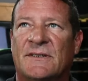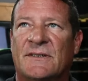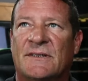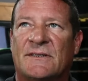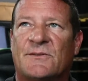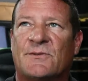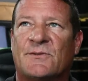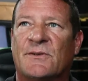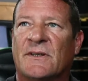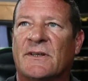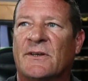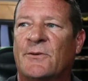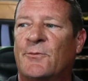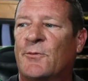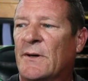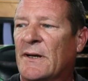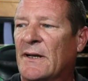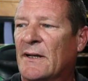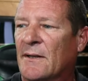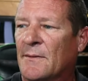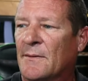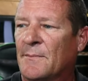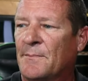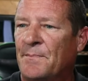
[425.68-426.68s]
this really
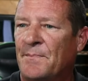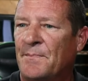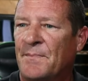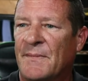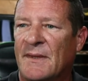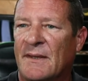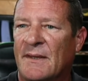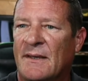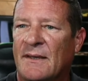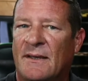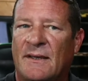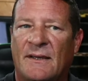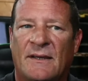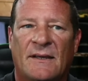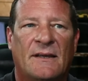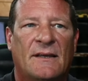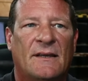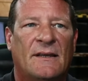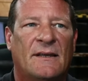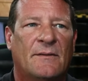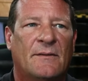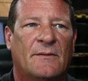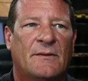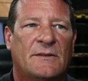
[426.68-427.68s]
well,
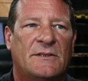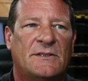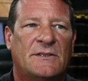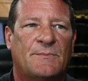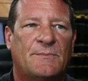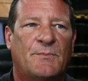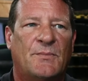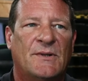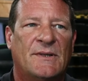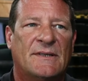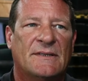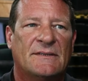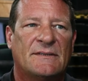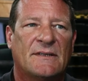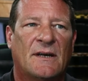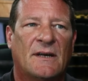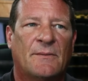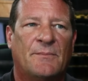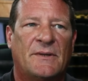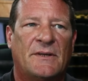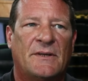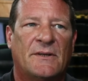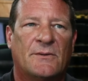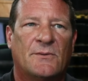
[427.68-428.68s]
let me put this
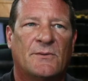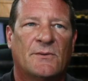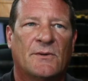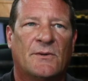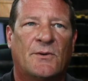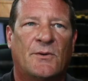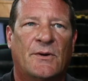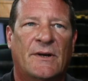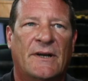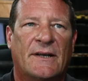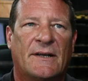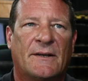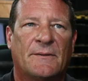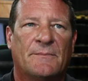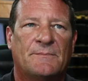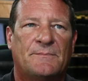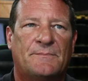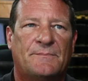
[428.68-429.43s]
up here real quick.